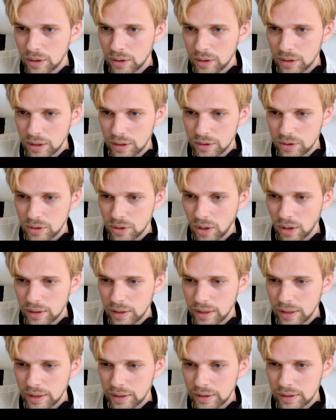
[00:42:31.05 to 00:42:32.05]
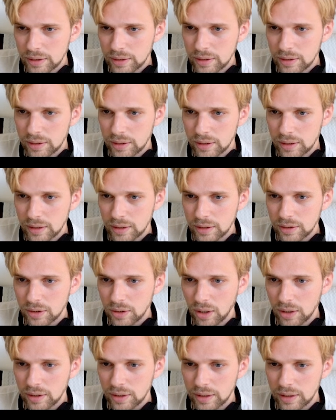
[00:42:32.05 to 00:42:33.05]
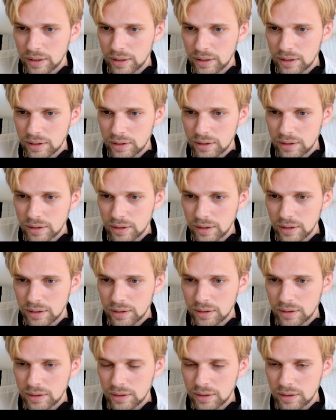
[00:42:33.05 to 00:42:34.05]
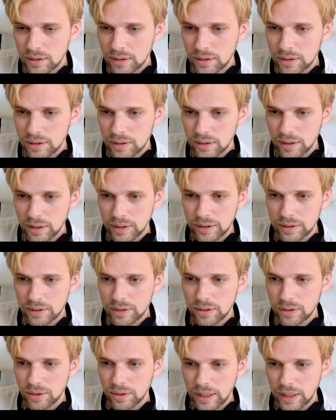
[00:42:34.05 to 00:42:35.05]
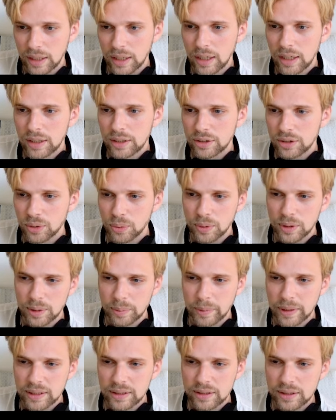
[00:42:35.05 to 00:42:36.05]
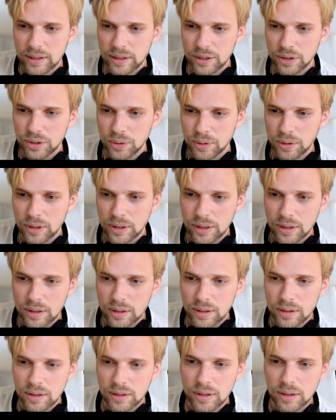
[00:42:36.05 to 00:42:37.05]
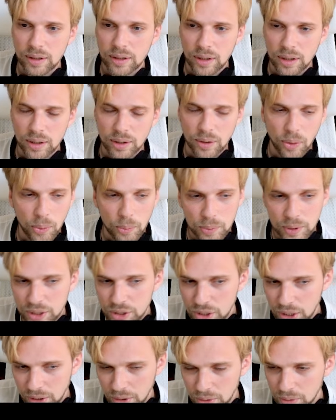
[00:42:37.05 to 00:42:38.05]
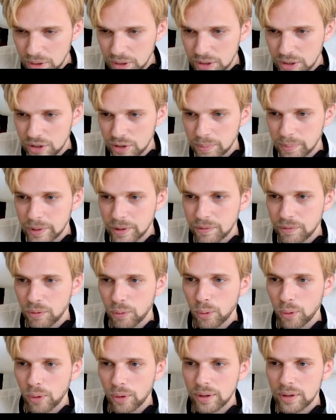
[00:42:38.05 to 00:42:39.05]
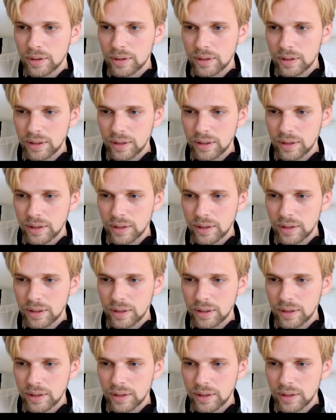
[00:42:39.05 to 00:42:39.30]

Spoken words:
it's not this, it's not this, it's this. Okay, so we're basically doing 3 generations before